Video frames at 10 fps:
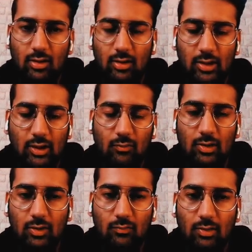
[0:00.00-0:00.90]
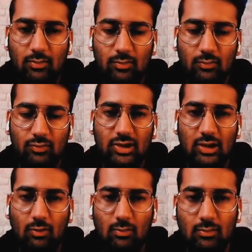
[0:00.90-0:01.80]
equals to
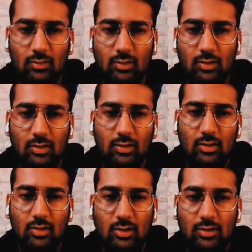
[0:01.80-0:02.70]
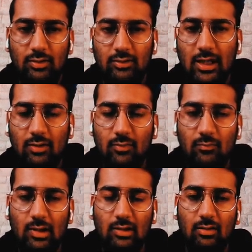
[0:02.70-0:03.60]
0, then we
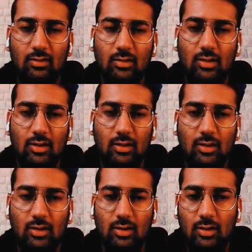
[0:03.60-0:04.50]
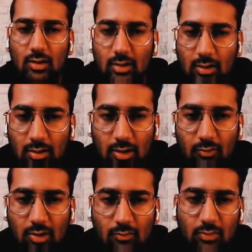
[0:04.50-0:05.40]
will
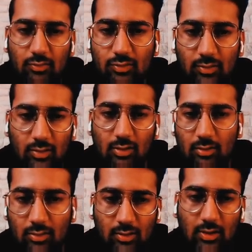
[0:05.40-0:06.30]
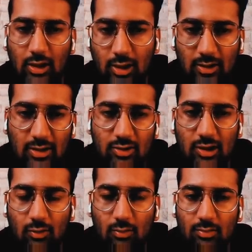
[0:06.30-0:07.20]
equals to greater than
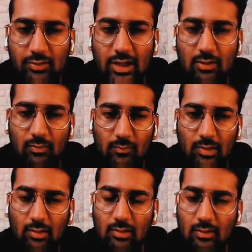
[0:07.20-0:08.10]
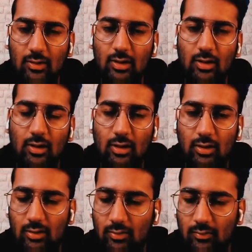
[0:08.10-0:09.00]
0, then we will
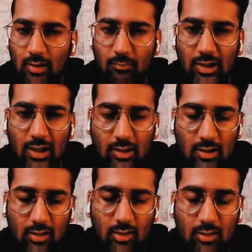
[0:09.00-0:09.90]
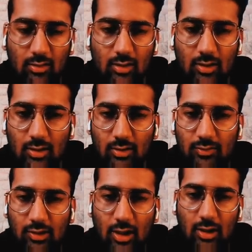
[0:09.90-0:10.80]
update our
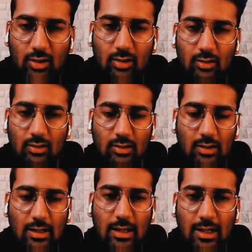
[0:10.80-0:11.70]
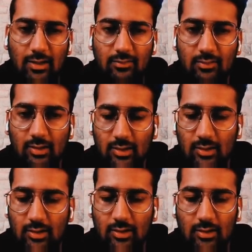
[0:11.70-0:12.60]
start as
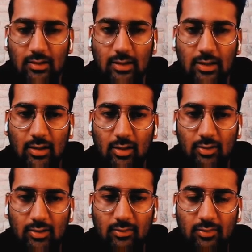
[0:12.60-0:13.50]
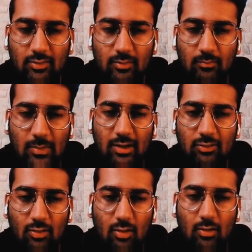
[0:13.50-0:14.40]
this
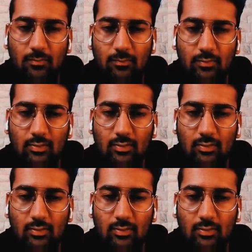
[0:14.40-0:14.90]
max of